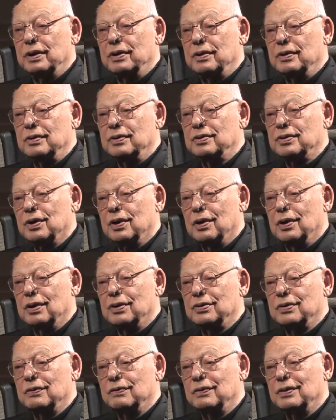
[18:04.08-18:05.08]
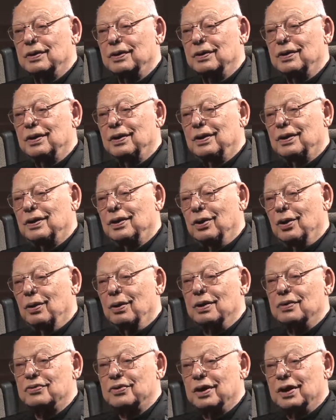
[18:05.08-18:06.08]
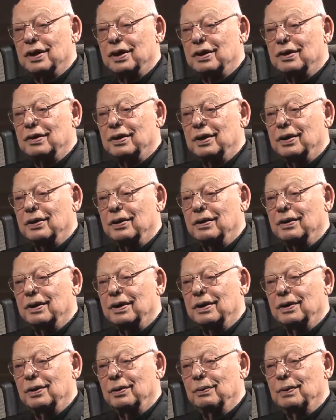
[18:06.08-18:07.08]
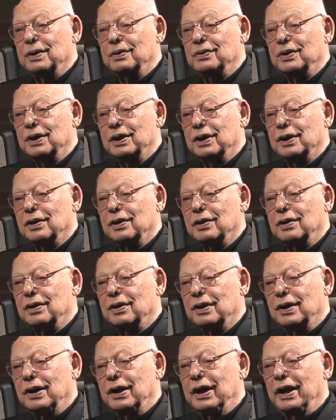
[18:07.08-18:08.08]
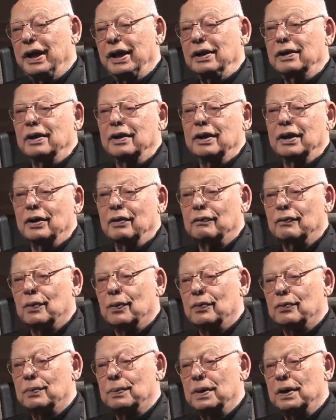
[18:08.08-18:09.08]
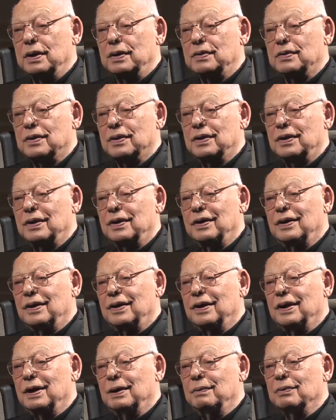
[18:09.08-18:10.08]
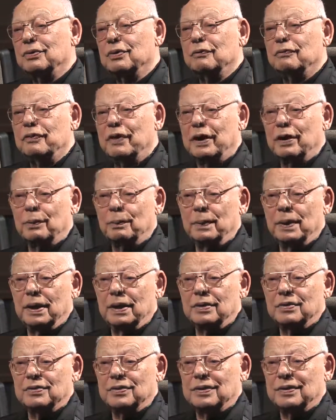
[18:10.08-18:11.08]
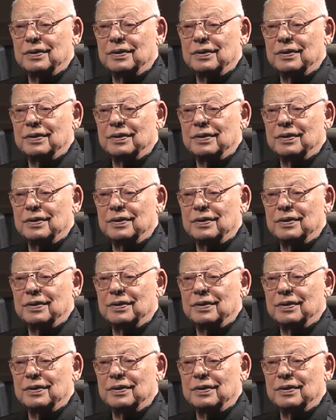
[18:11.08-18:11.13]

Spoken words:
agent in charge of the OSI there in Louisiana at England Air Force Base. It was a fighter base.